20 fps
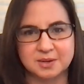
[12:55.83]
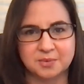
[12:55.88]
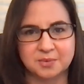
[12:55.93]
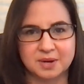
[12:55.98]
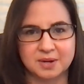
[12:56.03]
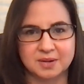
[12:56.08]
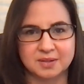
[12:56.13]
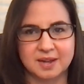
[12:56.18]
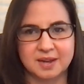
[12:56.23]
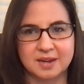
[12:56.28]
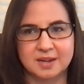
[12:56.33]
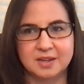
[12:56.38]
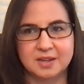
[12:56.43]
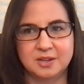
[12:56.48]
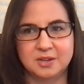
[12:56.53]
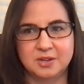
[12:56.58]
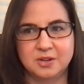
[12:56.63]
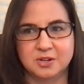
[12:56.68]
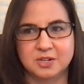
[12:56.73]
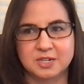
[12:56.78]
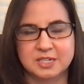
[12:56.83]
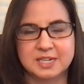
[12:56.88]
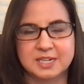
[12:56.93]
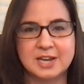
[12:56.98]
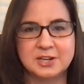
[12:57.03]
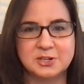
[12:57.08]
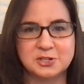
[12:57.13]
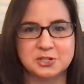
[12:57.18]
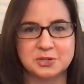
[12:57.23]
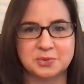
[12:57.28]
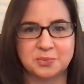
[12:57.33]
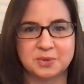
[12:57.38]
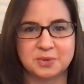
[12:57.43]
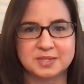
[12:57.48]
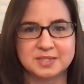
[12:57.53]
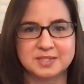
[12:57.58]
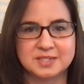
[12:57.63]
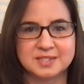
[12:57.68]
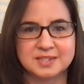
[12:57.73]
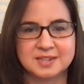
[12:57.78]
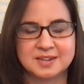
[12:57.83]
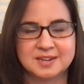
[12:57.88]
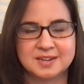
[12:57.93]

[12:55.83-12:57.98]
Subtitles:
where like your intention was